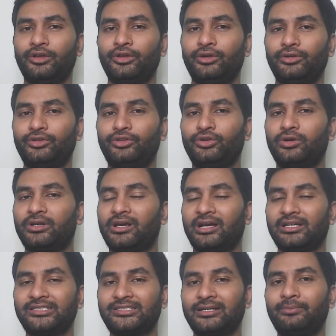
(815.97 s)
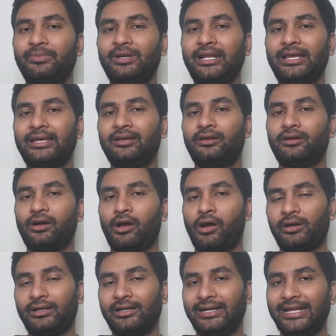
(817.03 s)
your custom link
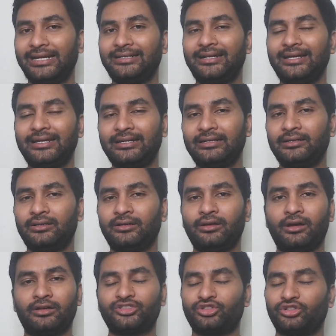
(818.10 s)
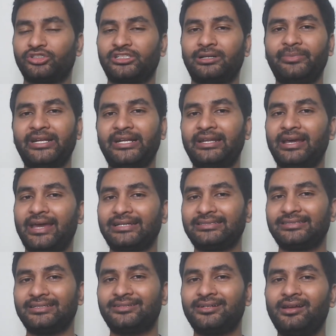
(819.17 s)
on LinkedIn or social media,
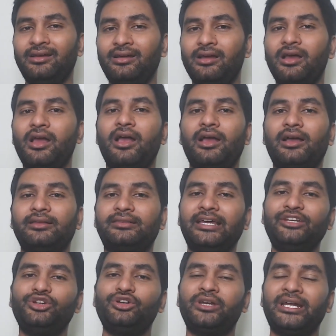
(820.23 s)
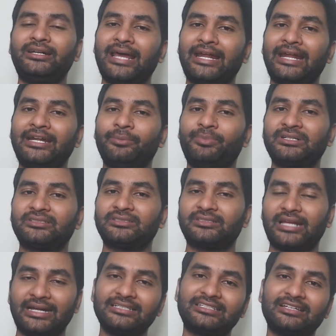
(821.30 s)
etc., then you get
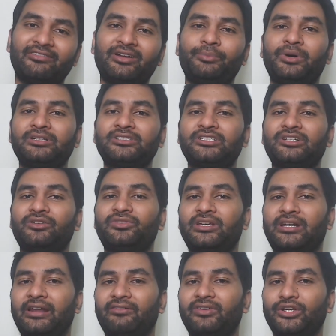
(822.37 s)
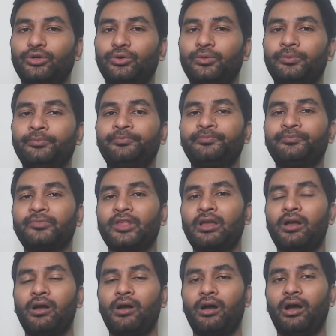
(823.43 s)
97% of the revenue.
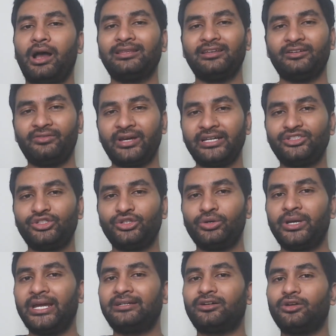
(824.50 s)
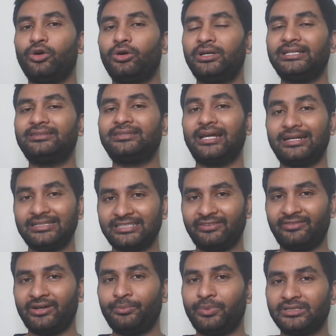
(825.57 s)
Otherwise, you get only
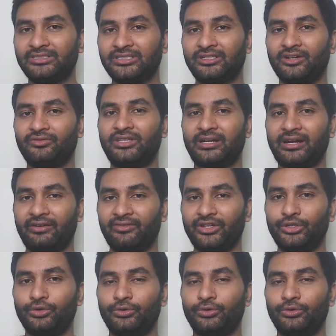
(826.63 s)
37% of the revenue.